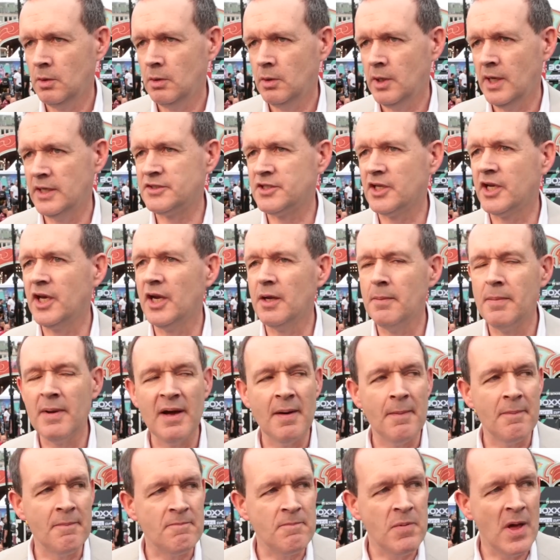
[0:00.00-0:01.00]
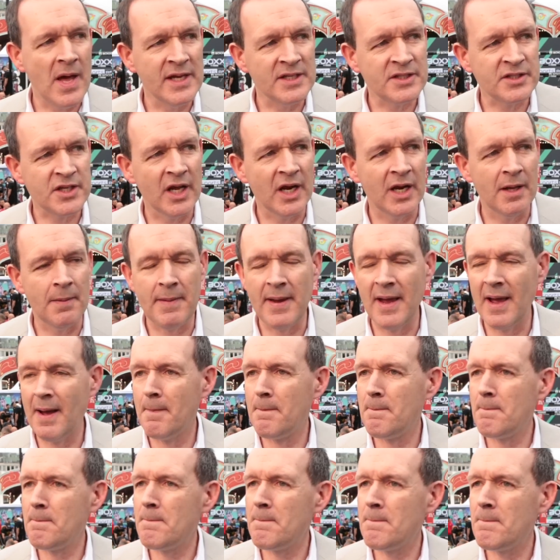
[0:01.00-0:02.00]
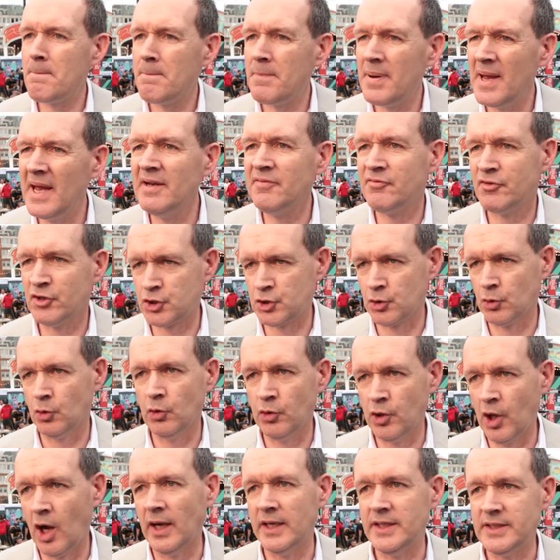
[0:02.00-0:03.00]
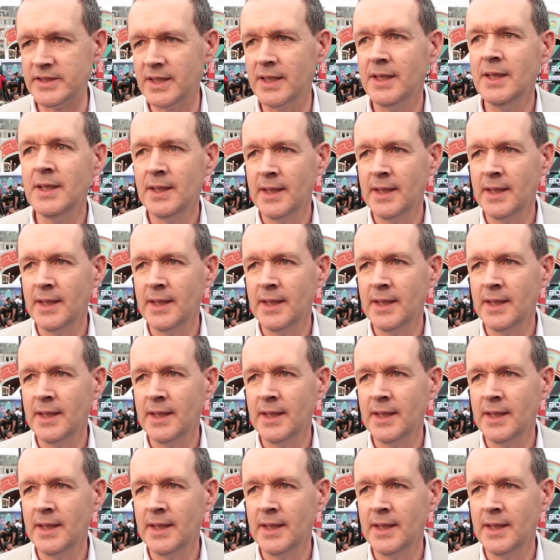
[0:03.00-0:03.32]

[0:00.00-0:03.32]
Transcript: It's going to be a, it's going to be a pivotal night